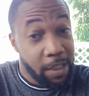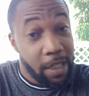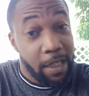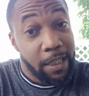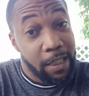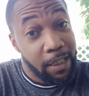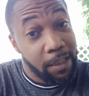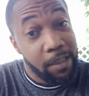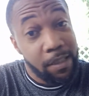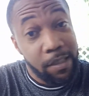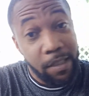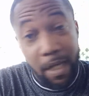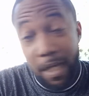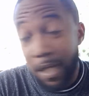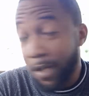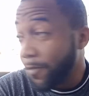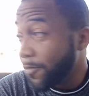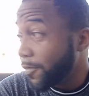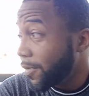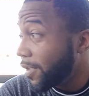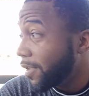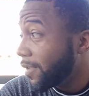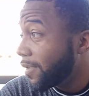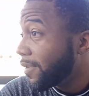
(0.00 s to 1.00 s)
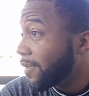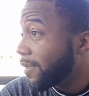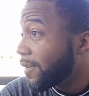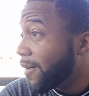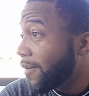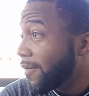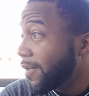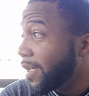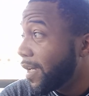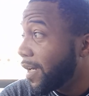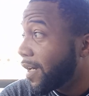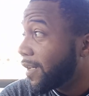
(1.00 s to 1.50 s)
I get this equity,
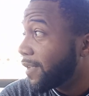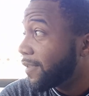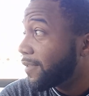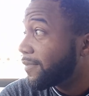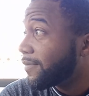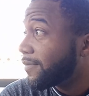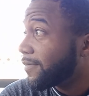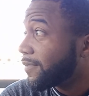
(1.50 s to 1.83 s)
oh yeah.